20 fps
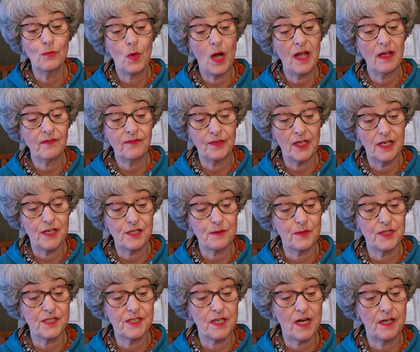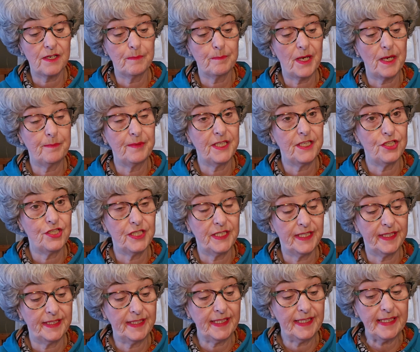wildfires were started by
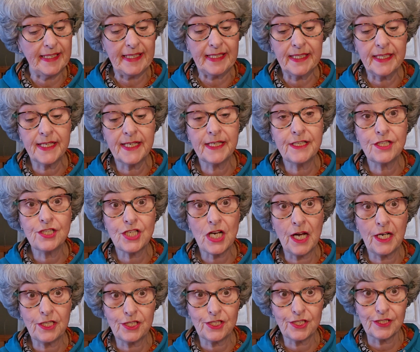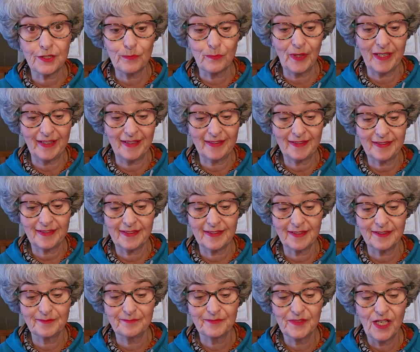PG&E in conjunction with
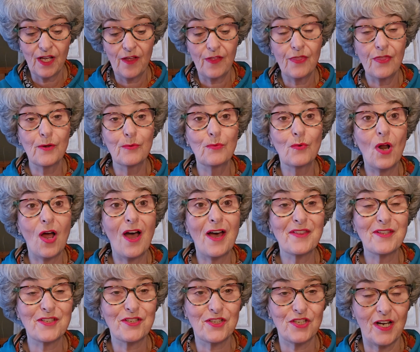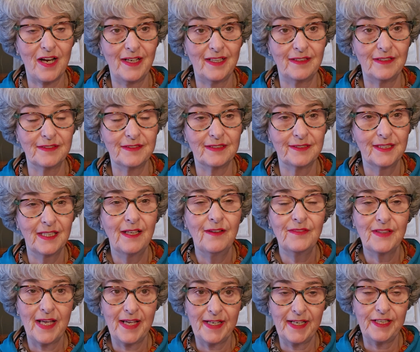the Rothschild.
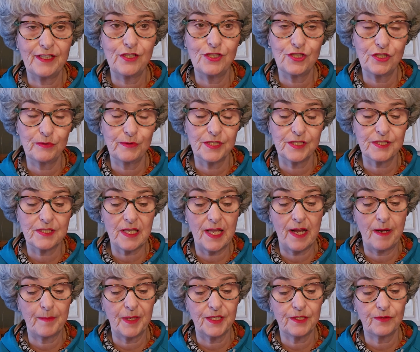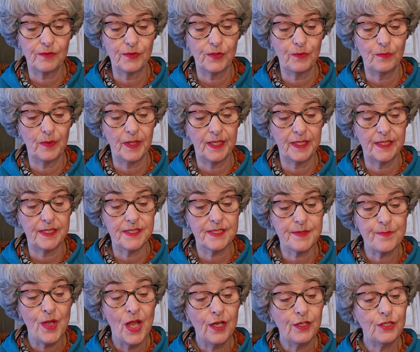That ain't a Jewish slam, I don't know what is.
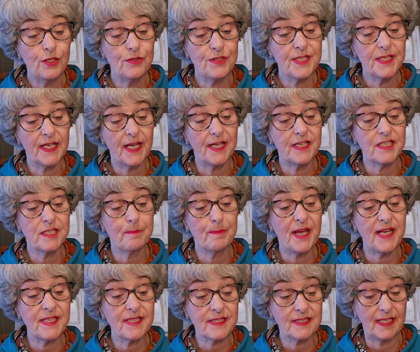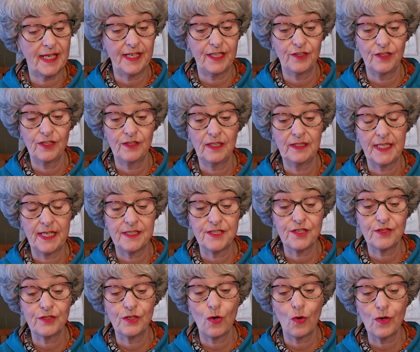Using a space
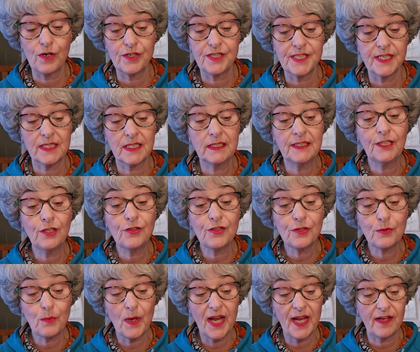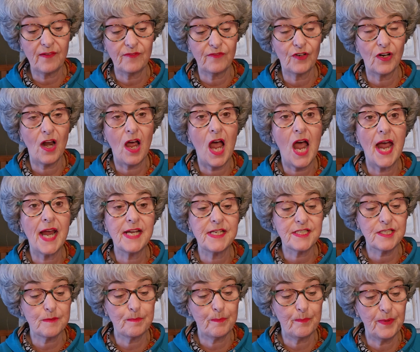laser in order to clear the way for a
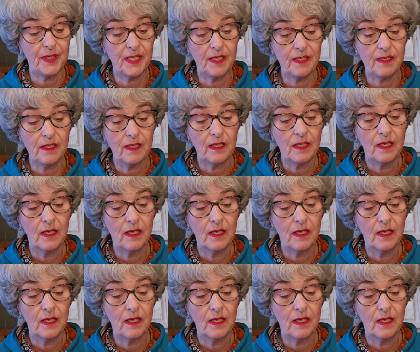high-speed